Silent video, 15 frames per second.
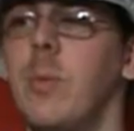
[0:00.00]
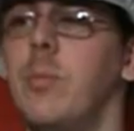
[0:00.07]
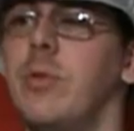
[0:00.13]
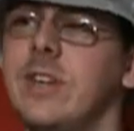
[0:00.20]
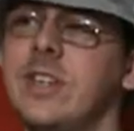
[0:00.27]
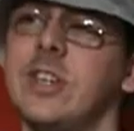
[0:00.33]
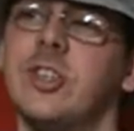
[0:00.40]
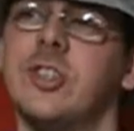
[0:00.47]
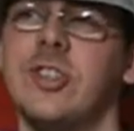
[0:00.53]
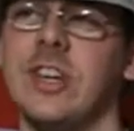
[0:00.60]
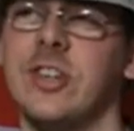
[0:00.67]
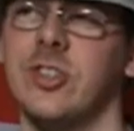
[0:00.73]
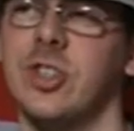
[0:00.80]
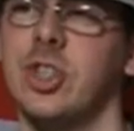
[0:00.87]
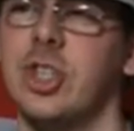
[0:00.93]
And British
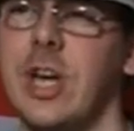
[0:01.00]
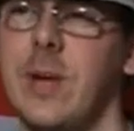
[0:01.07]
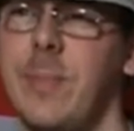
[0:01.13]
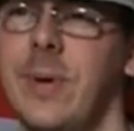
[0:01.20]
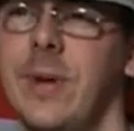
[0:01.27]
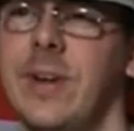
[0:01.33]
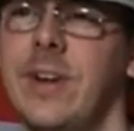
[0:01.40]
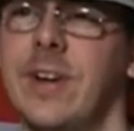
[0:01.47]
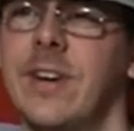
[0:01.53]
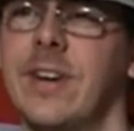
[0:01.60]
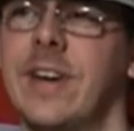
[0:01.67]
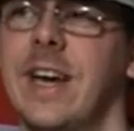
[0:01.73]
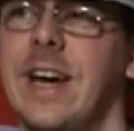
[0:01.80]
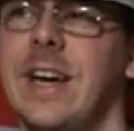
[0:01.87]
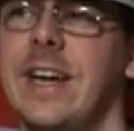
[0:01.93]
citizenship,
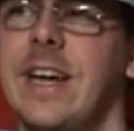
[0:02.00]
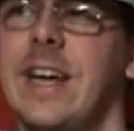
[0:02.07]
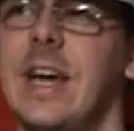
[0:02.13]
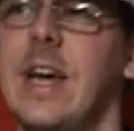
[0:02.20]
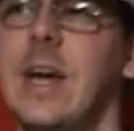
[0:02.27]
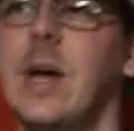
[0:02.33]
okay?